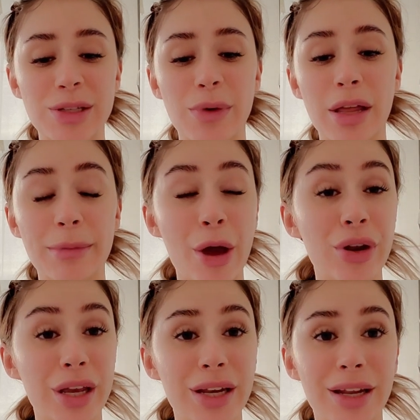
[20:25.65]
as well
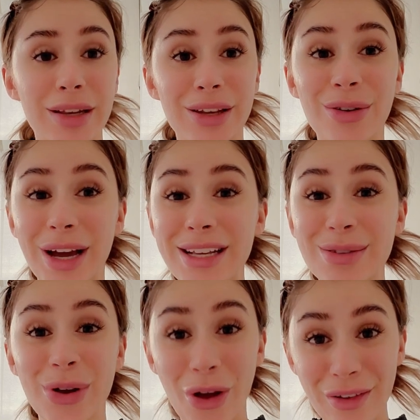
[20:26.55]
about it and you guys
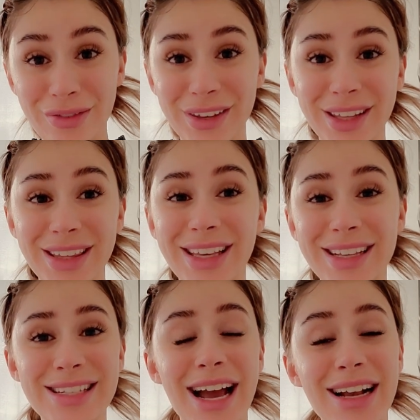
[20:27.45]
were all feeling the
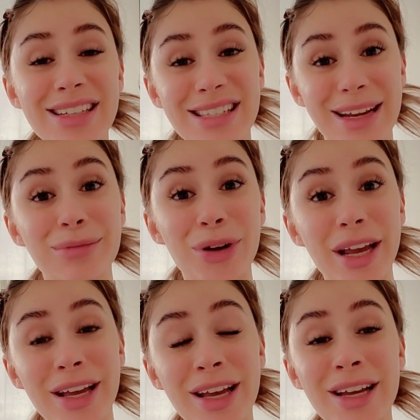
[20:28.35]
exact same way